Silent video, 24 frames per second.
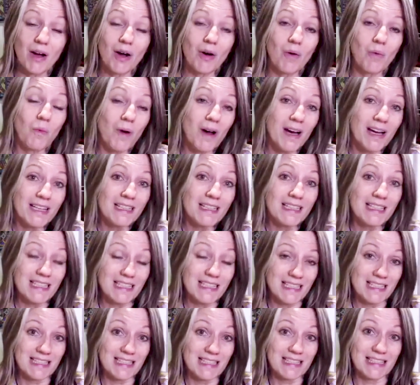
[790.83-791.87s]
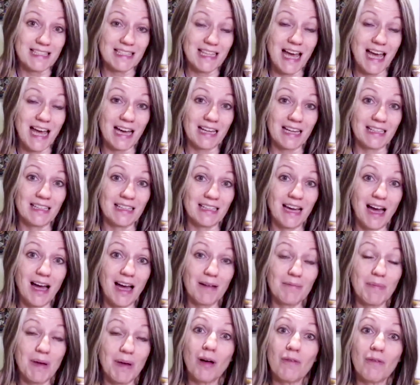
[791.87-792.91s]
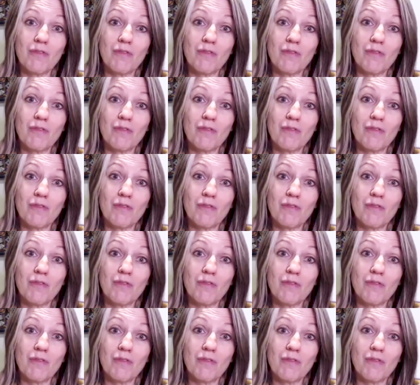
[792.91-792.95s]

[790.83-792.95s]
One is that I'm